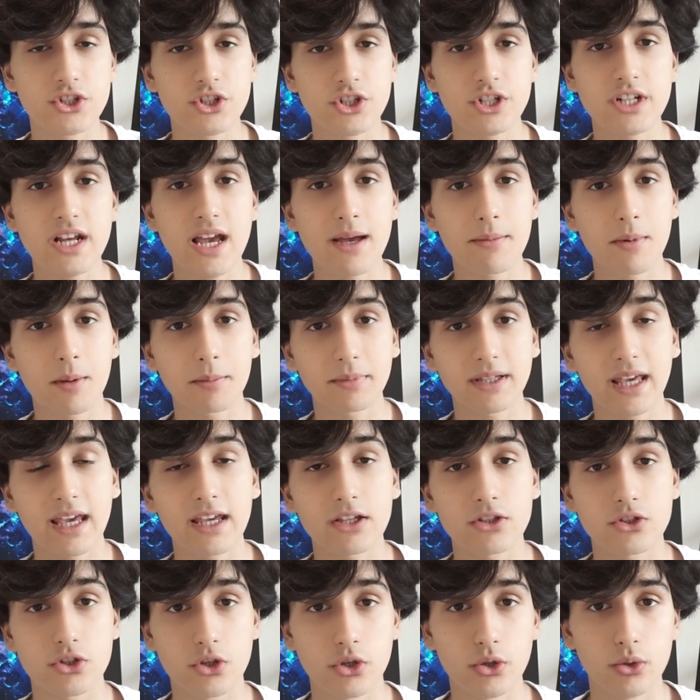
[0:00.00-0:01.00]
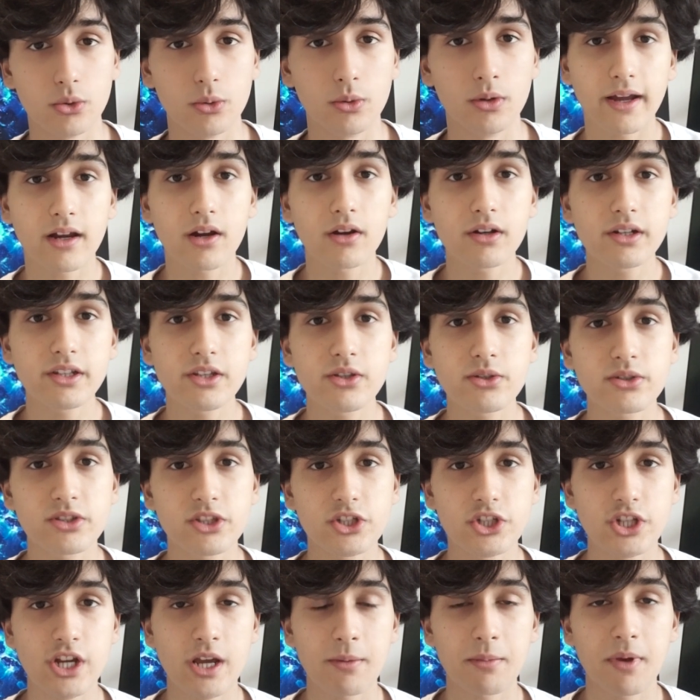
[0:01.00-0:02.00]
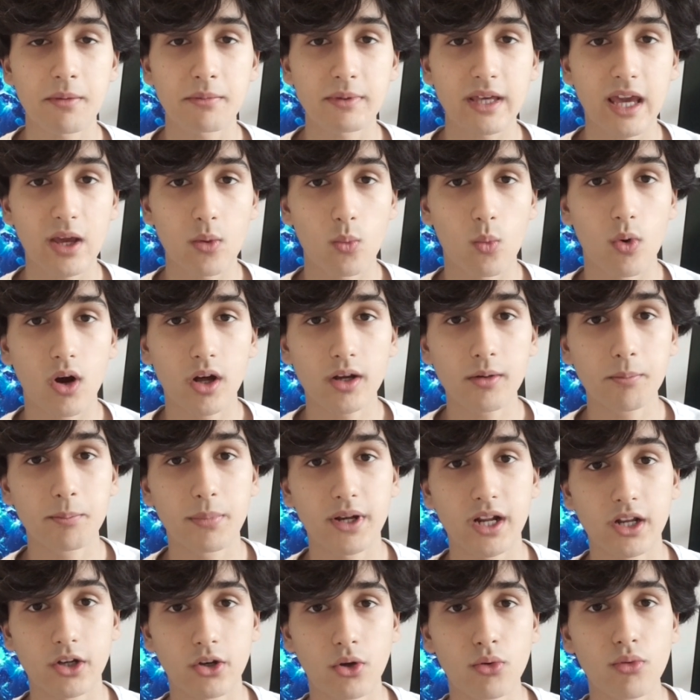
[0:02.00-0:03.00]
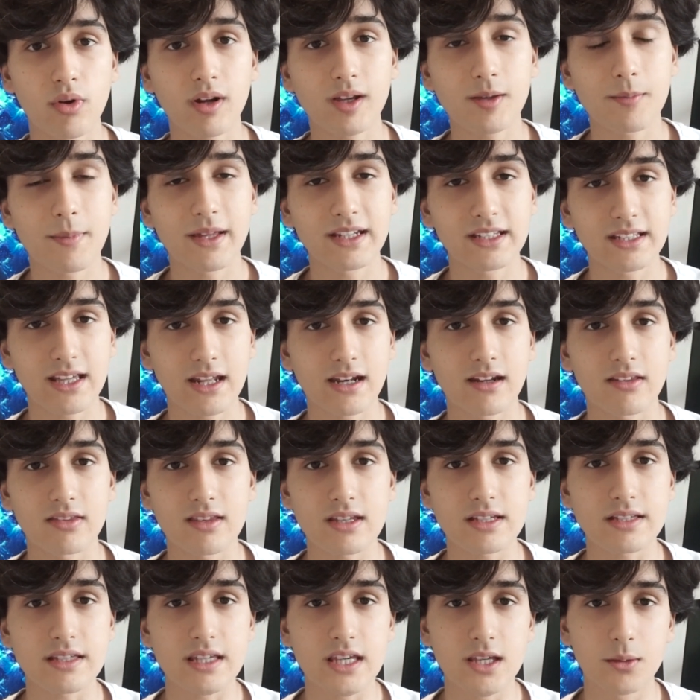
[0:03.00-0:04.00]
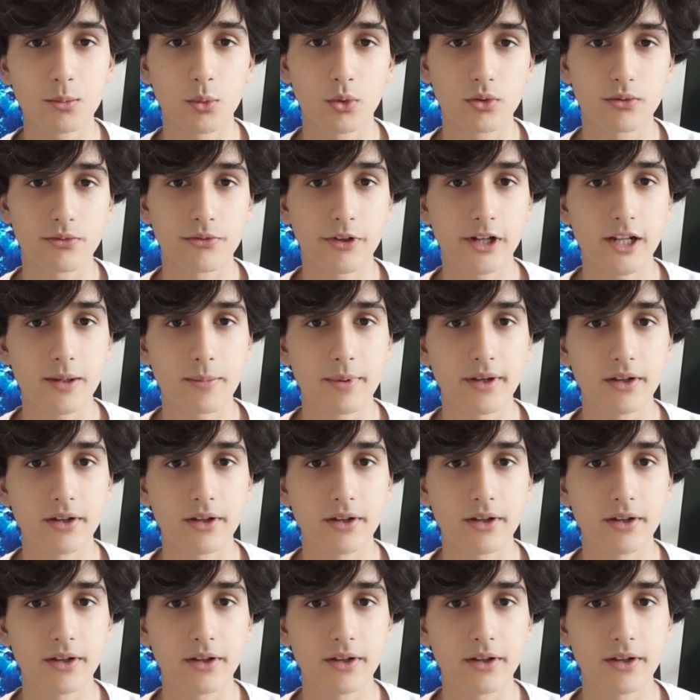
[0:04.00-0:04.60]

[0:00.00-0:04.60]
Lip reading: GMMK2. I currently use the GMMK1, but I don't recommend getting this keyboard fully